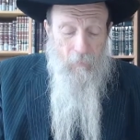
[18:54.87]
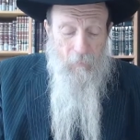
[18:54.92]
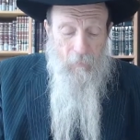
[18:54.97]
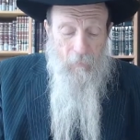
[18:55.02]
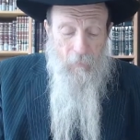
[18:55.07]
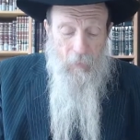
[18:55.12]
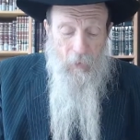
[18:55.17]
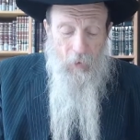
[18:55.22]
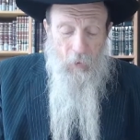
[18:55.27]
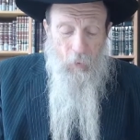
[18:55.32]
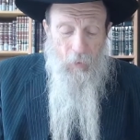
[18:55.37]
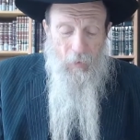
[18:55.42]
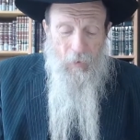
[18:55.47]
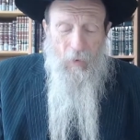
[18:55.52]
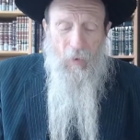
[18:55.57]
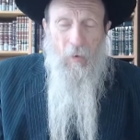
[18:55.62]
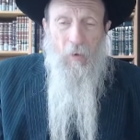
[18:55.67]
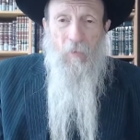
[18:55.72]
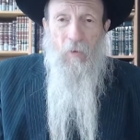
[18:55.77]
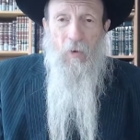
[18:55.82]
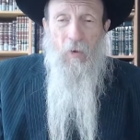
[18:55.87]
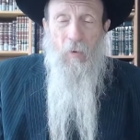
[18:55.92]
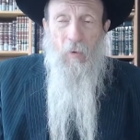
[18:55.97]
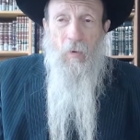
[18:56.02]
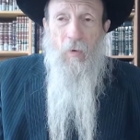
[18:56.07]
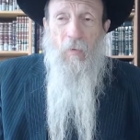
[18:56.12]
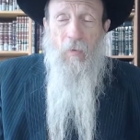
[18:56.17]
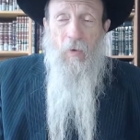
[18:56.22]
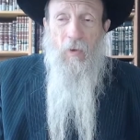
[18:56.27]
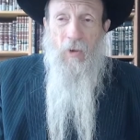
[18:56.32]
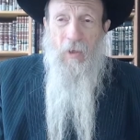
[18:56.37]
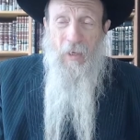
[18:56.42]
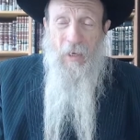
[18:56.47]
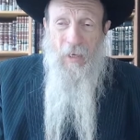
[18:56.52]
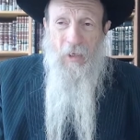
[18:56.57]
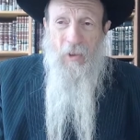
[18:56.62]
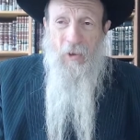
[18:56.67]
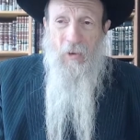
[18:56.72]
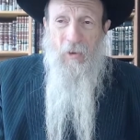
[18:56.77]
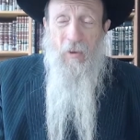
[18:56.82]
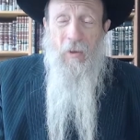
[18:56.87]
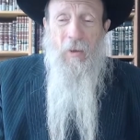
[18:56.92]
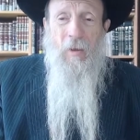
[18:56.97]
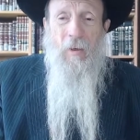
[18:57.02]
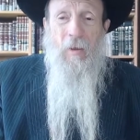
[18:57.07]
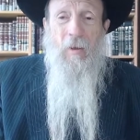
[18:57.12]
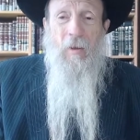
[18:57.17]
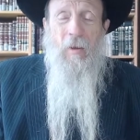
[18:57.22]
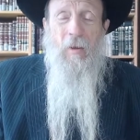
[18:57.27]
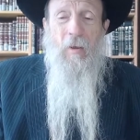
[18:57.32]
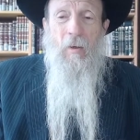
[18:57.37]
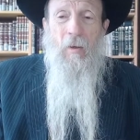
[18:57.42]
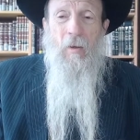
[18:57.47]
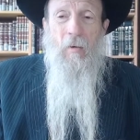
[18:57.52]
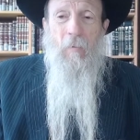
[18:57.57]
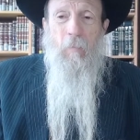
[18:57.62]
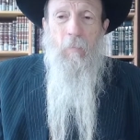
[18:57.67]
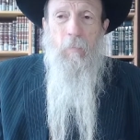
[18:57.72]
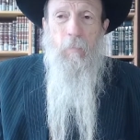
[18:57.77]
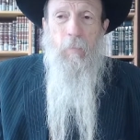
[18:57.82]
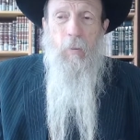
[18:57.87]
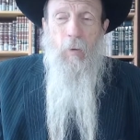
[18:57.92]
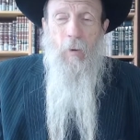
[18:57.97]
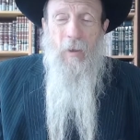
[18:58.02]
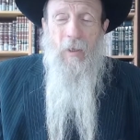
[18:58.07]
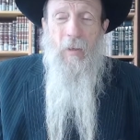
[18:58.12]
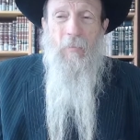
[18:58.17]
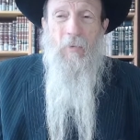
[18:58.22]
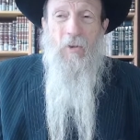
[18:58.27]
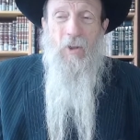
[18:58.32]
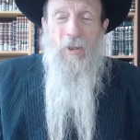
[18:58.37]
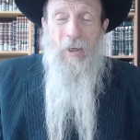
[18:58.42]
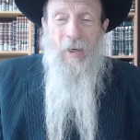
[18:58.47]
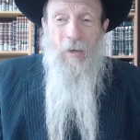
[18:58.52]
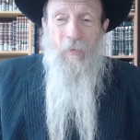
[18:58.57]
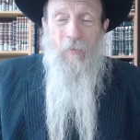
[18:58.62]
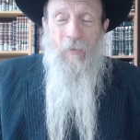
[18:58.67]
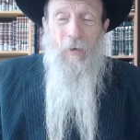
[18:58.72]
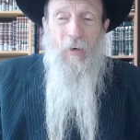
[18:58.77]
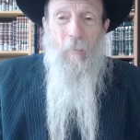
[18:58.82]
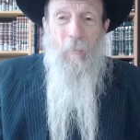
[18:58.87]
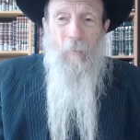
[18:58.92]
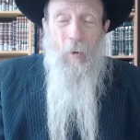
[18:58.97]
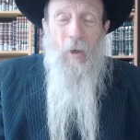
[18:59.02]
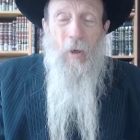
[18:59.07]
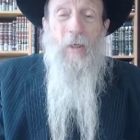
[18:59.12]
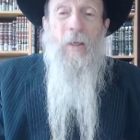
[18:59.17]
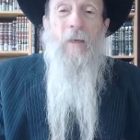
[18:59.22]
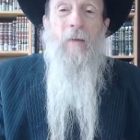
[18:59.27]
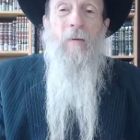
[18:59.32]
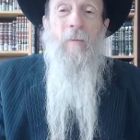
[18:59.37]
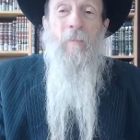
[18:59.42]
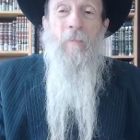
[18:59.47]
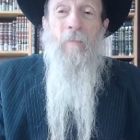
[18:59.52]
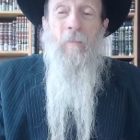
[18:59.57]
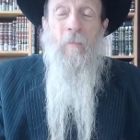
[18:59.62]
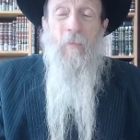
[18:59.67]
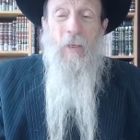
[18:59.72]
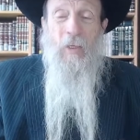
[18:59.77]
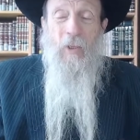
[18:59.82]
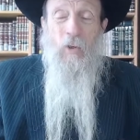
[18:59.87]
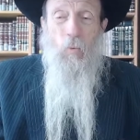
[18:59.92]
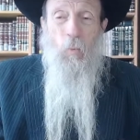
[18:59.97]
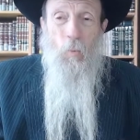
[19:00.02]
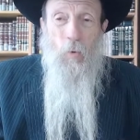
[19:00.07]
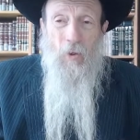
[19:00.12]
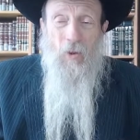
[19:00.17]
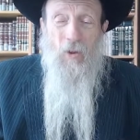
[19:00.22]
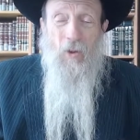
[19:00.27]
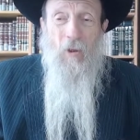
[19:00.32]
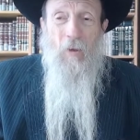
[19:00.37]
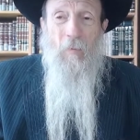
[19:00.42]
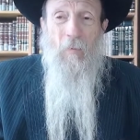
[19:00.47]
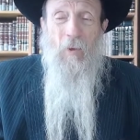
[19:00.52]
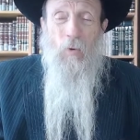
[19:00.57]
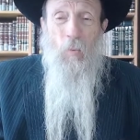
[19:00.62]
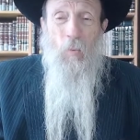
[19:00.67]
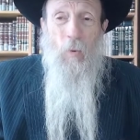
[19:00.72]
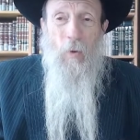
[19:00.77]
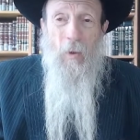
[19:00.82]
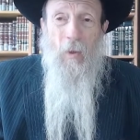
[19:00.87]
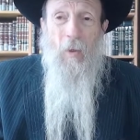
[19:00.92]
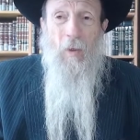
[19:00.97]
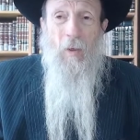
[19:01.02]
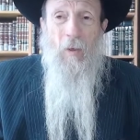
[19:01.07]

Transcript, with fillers: The creator of the universe actually put himself in a book, his wisdom, his will in a